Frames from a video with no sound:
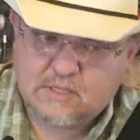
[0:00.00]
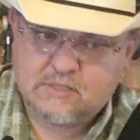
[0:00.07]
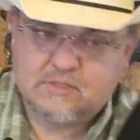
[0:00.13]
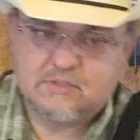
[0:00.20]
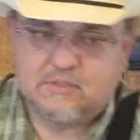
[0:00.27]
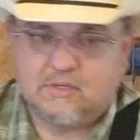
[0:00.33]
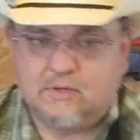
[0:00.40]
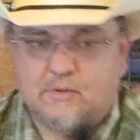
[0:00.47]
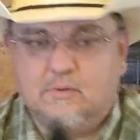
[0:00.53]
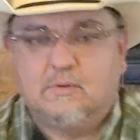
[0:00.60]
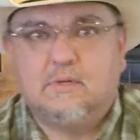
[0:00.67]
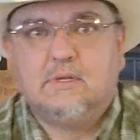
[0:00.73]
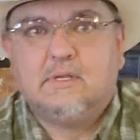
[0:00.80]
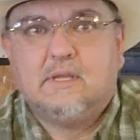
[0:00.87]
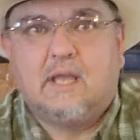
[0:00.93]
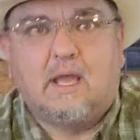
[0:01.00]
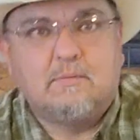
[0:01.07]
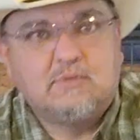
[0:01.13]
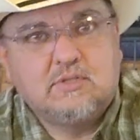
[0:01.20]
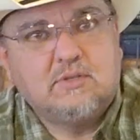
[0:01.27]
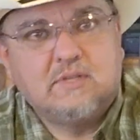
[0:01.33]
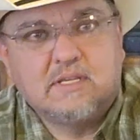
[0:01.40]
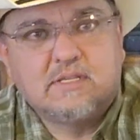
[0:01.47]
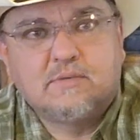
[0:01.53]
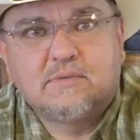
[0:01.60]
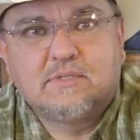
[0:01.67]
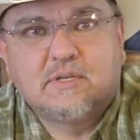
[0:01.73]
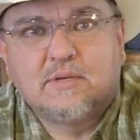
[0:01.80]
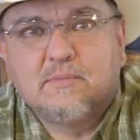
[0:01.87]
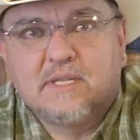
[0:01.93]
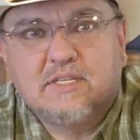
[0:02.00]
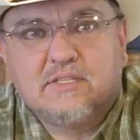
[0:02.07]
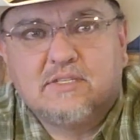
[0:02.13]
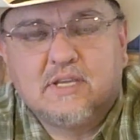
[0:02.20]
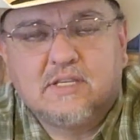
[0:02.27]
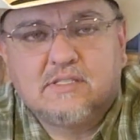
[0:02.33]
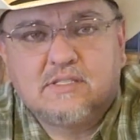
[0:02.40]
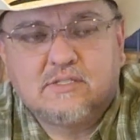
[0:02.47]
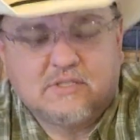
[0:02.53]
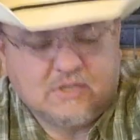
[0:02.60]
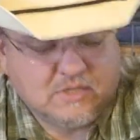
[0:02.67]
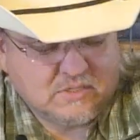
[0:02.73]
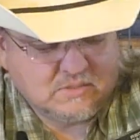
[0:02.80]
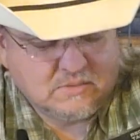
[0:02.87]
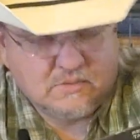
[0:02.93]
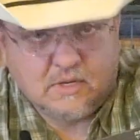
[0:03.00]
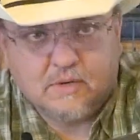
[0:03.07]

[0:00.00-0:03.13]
So I'm sure this one's going to be just as good.